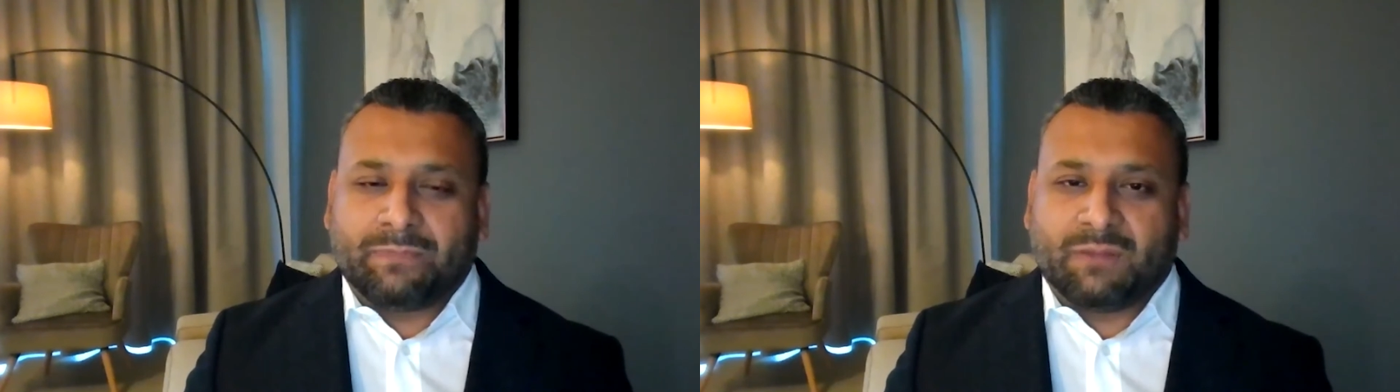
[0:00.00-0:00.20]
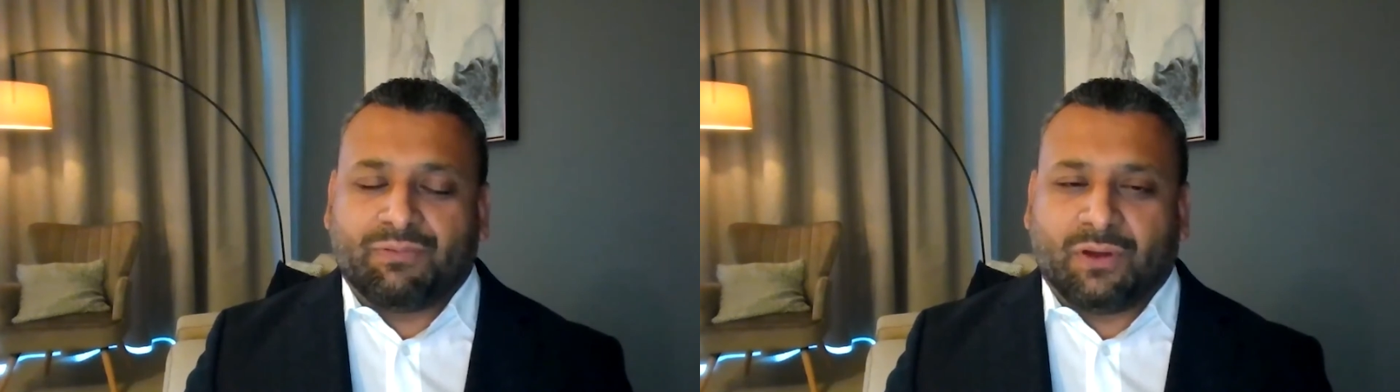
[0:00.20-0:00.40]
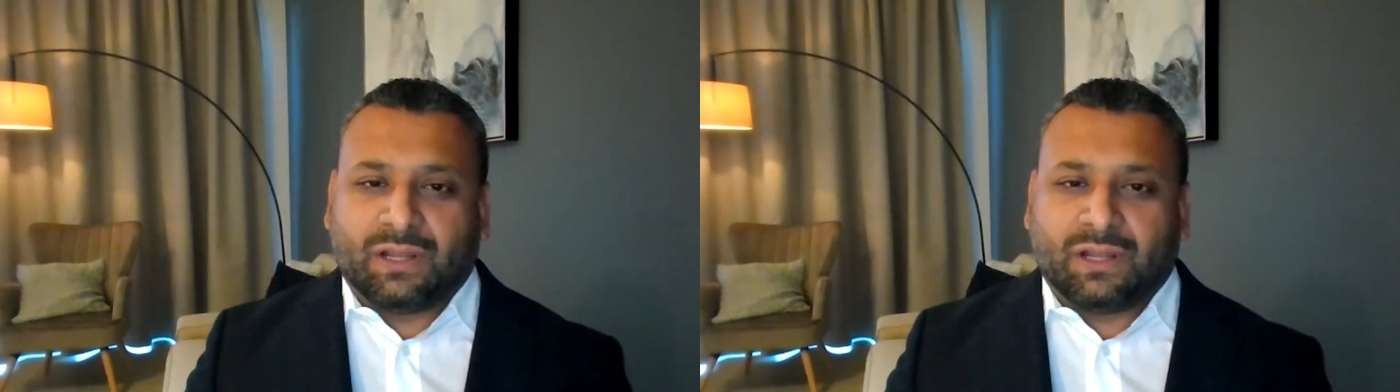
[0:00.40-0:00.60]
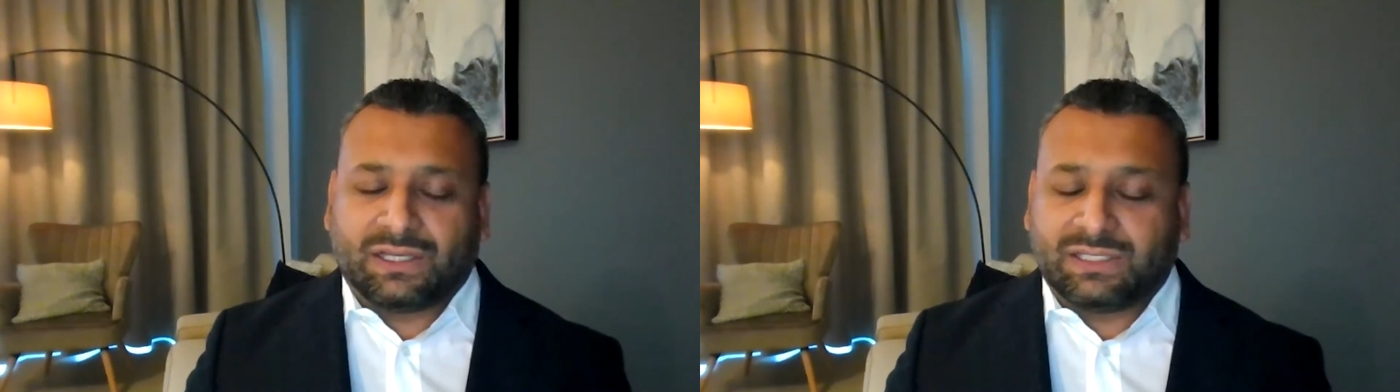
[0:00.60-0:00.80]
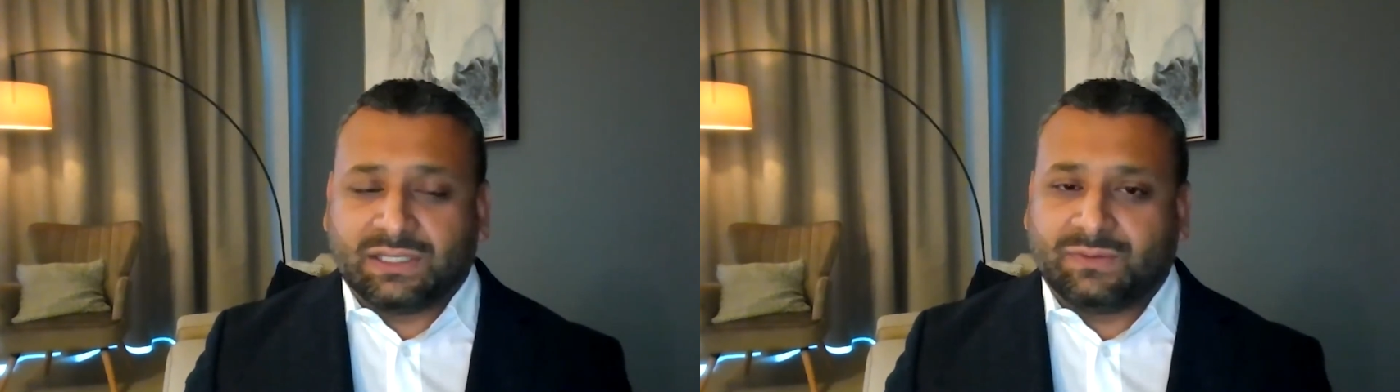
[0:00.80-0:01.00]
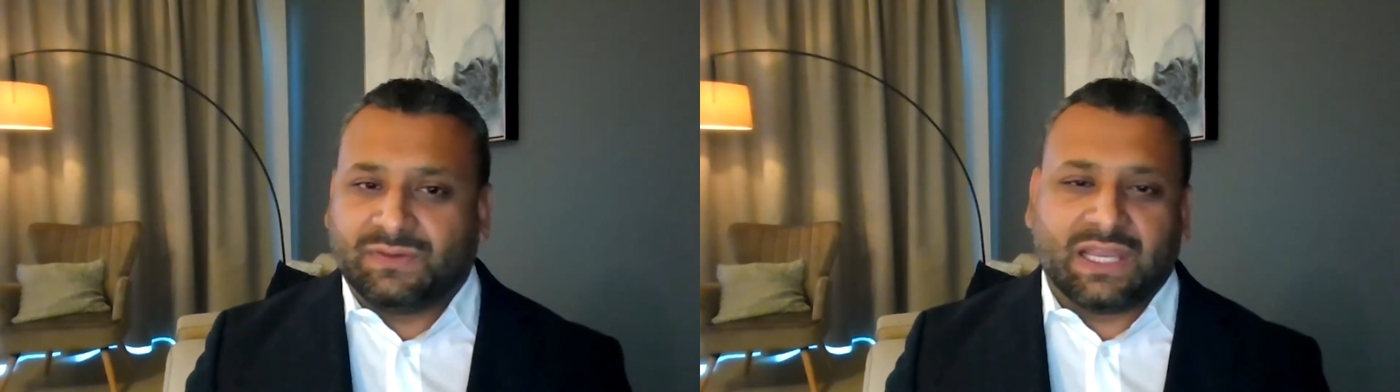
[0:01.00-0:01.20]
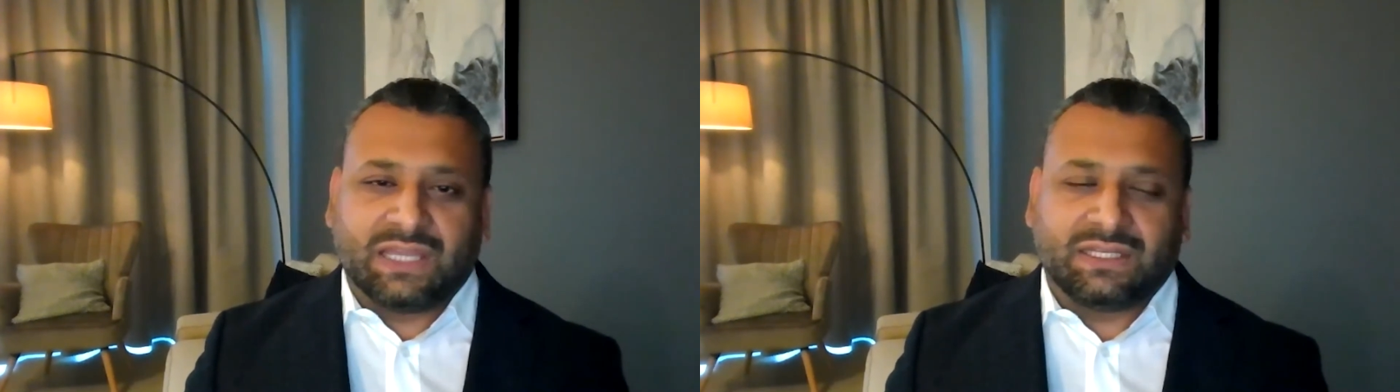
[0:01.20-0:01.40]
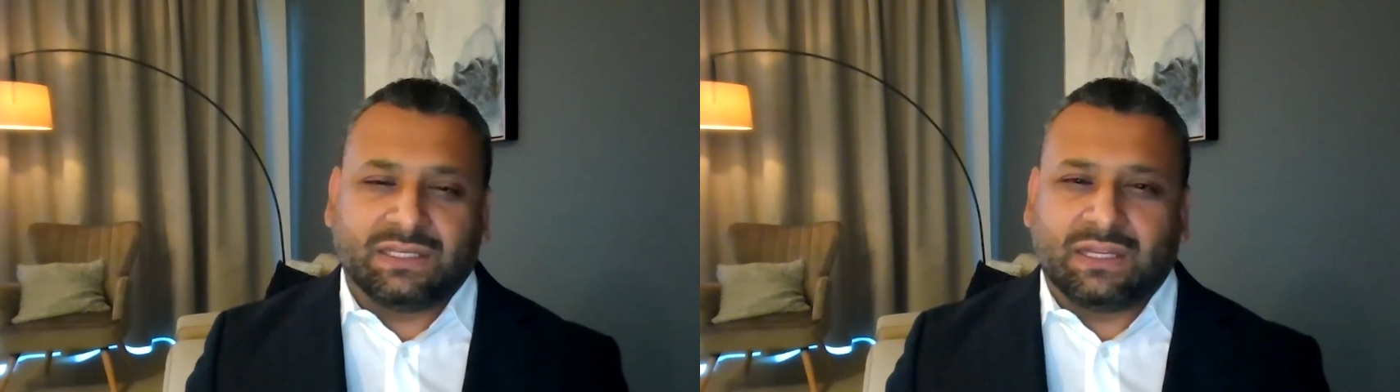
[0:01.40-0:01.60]
products, as we
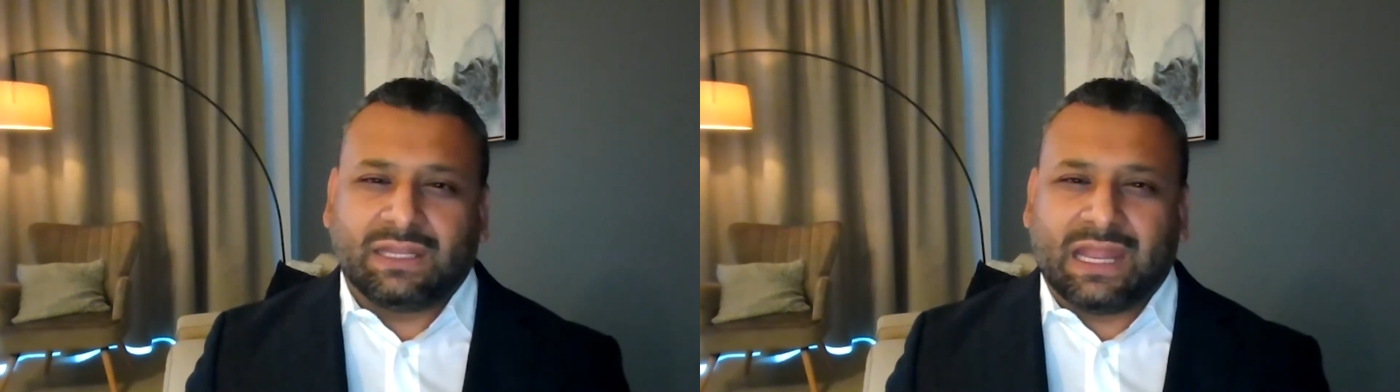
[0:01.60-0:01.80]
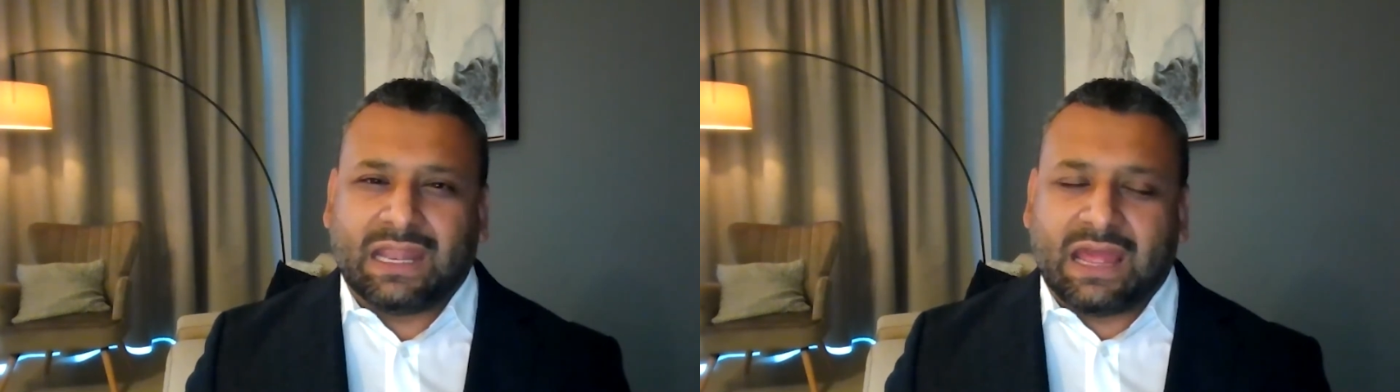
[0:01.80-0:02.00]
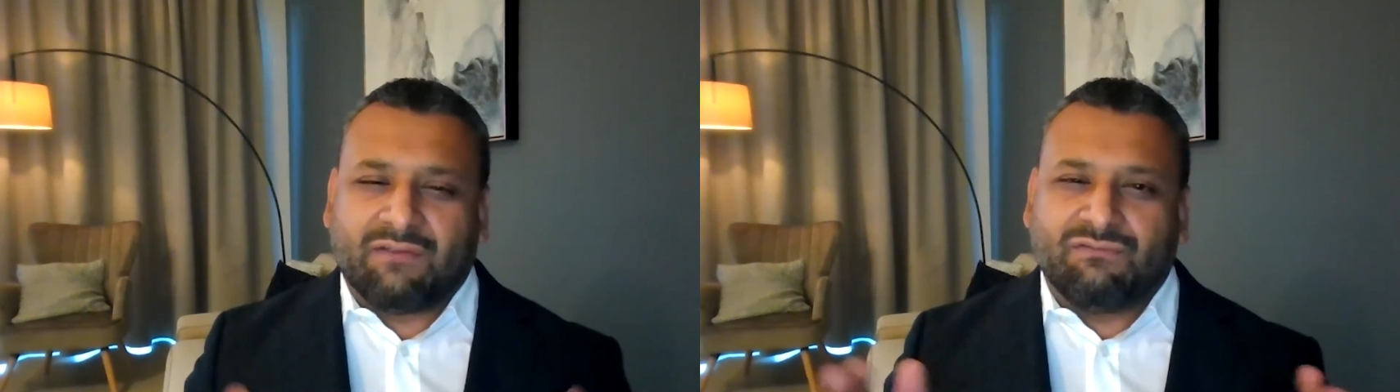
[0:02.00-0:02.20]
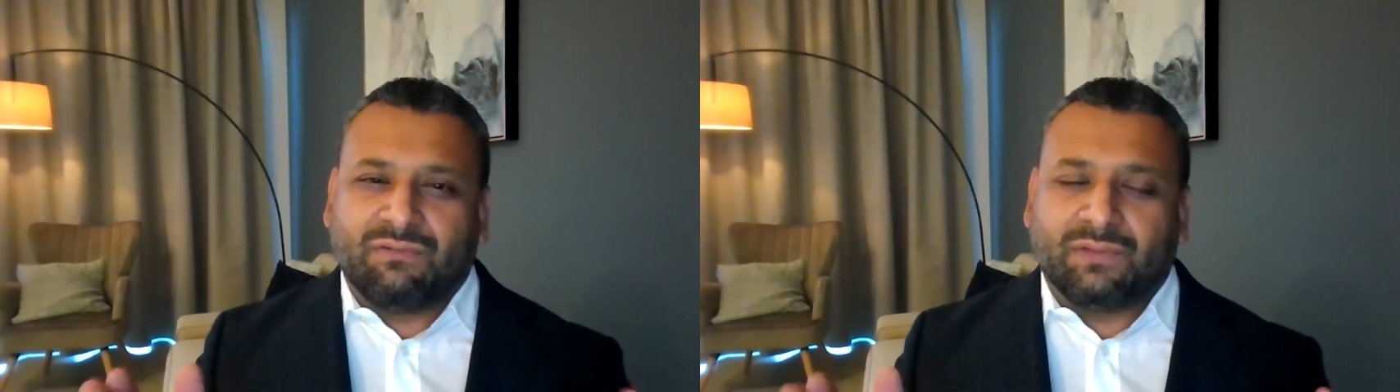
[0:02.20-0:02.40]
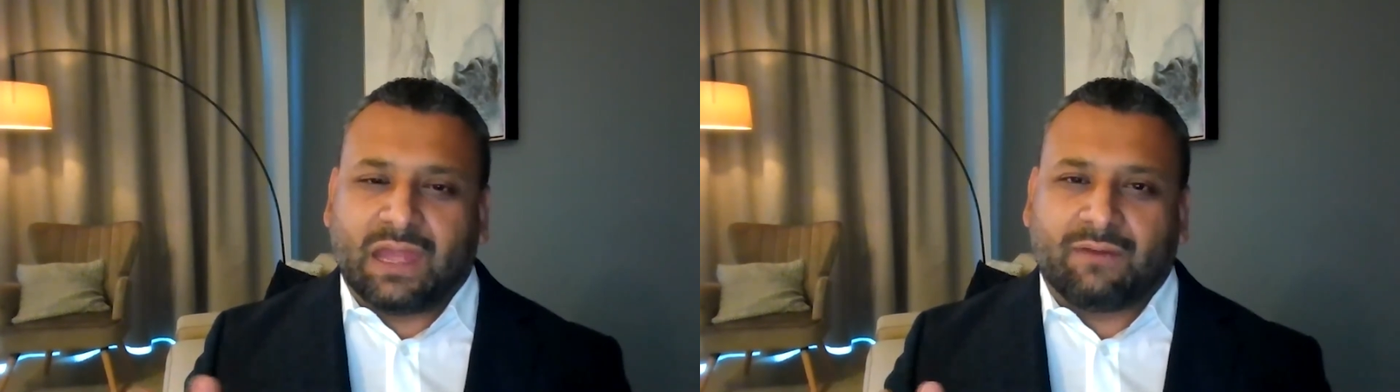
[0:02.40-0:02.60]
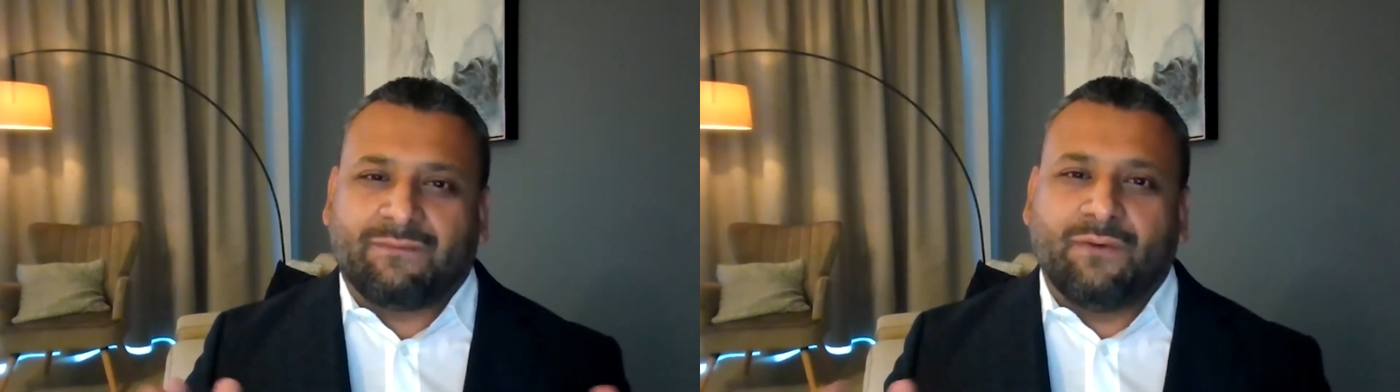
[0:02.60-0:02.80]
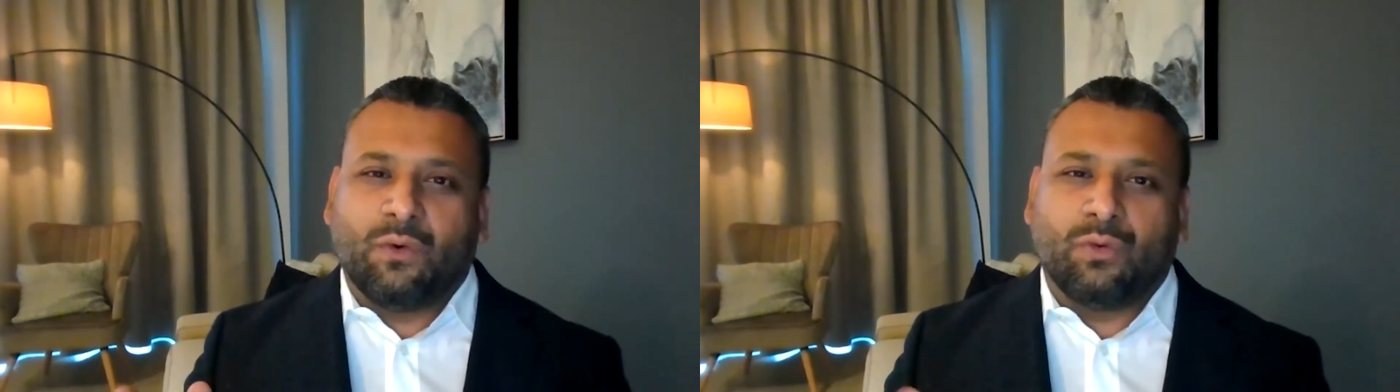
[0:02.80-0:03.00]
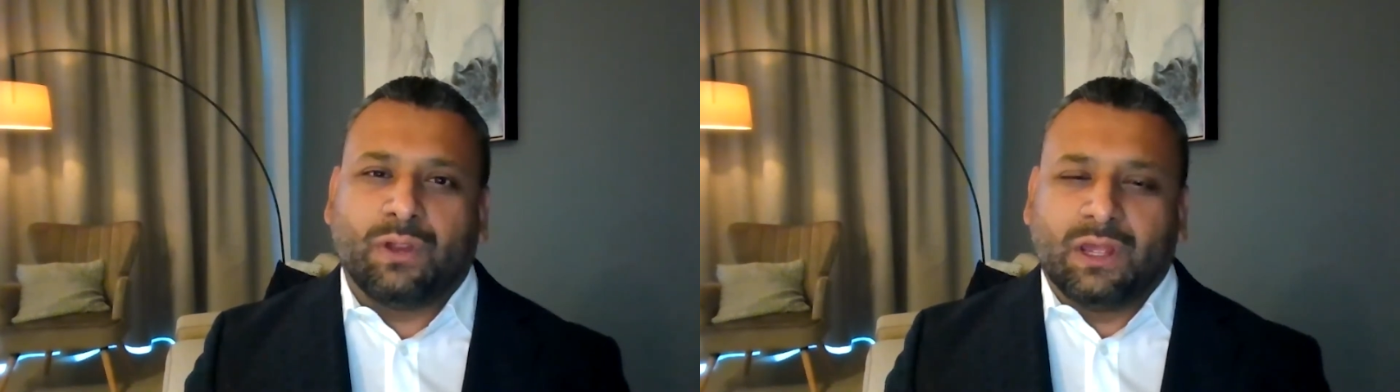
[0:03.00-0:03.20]
said, and getting that
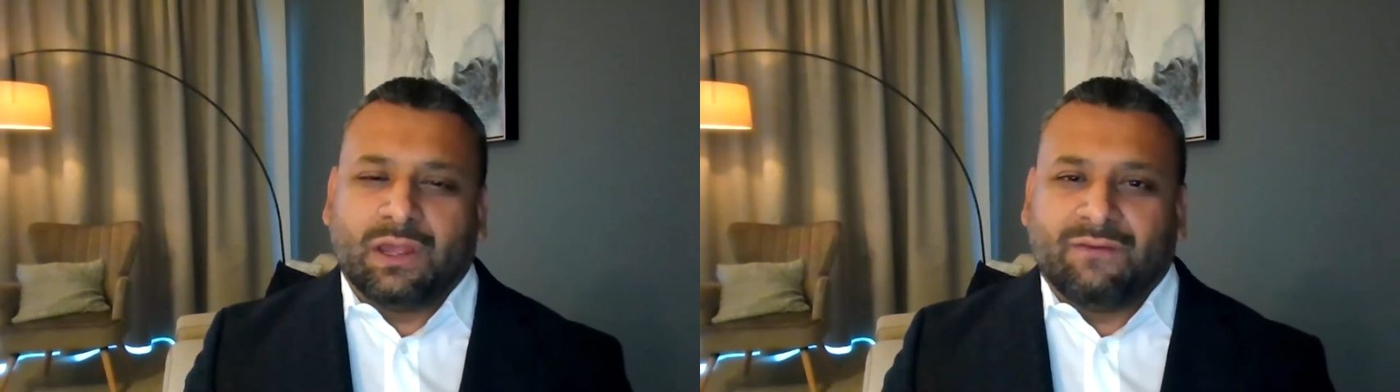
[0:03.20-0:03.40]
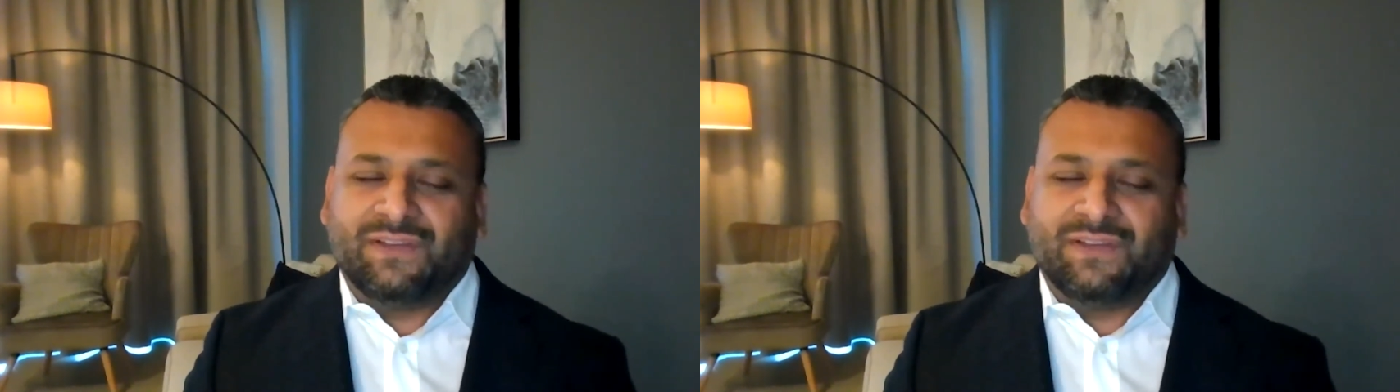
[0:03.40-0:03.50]
full